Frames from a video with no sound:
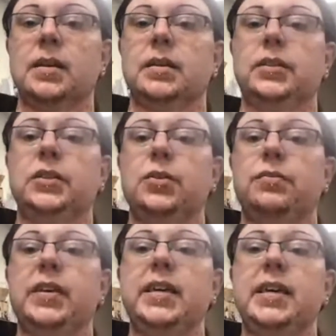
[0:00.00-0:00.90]
So
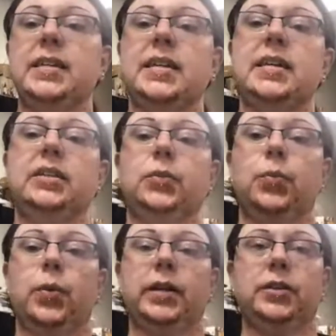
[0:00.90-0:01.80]
Vicky needs
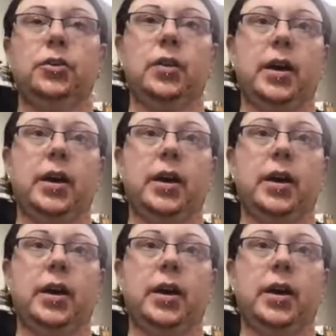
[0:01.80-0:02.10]
one